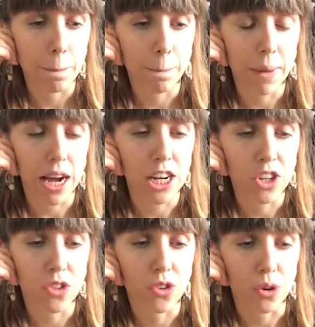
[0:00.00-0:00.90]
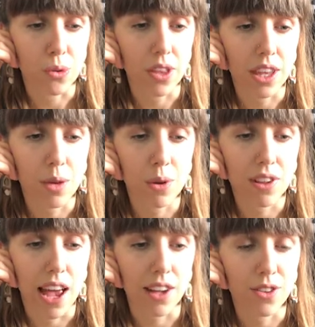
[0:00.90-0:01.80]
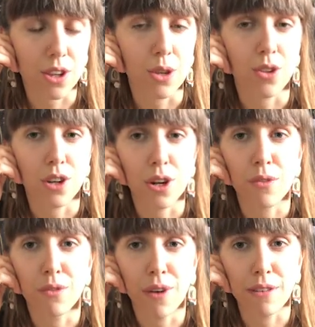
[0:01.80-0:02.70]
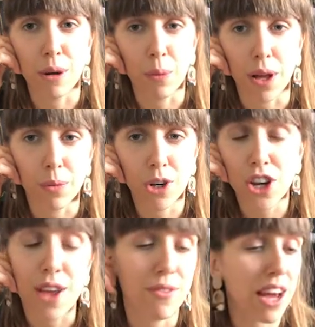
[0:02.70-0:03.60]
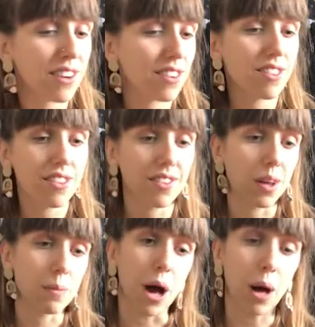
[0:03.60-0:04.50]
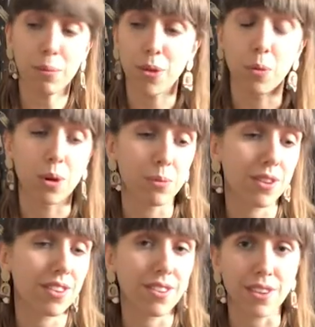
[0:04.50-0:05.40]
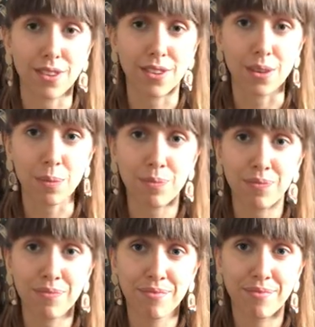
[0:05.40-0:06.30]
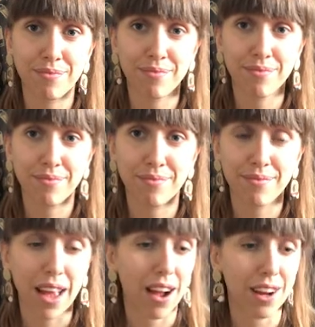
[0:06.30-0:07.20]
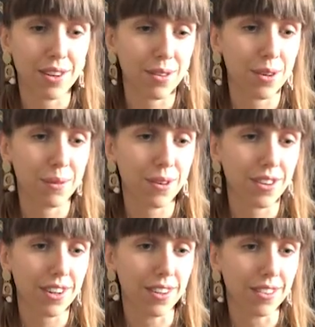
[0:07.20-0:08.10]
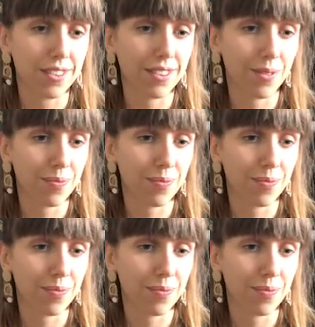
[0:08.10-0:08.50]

but I just don't think it was executed very well, which if that doesn't sum up the Whims system, I don't know what does.